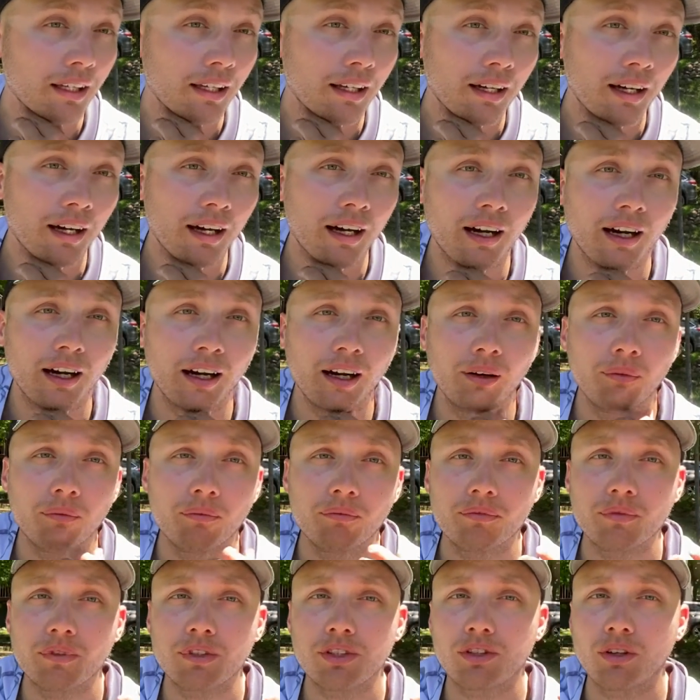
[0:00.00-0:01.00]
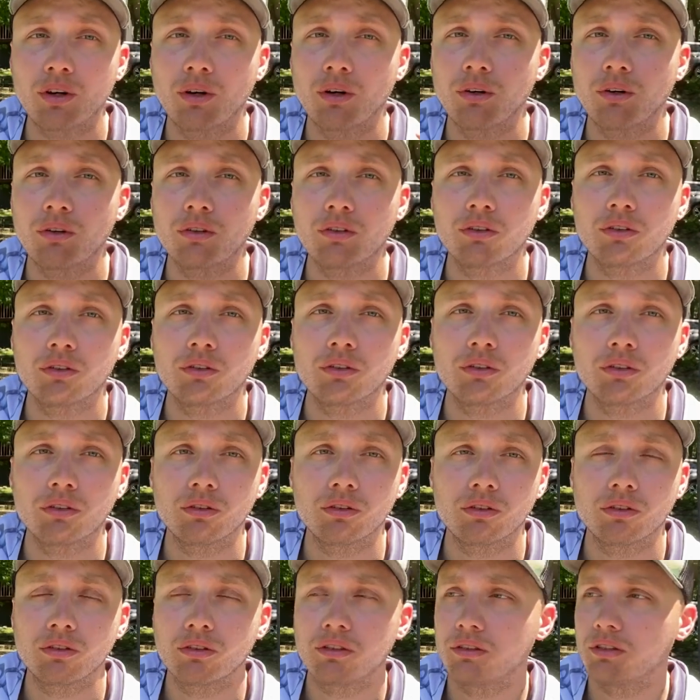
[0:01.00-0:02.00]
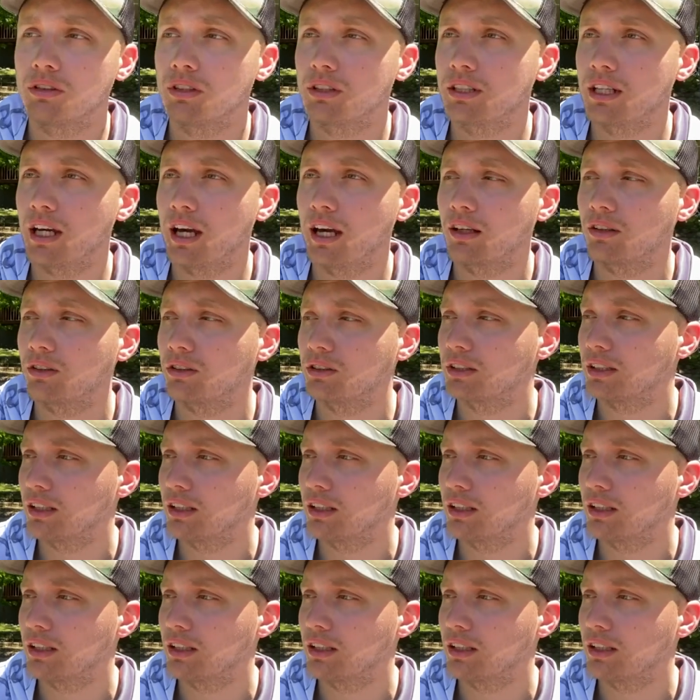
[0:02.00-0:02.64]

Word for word: Um, so the the tackle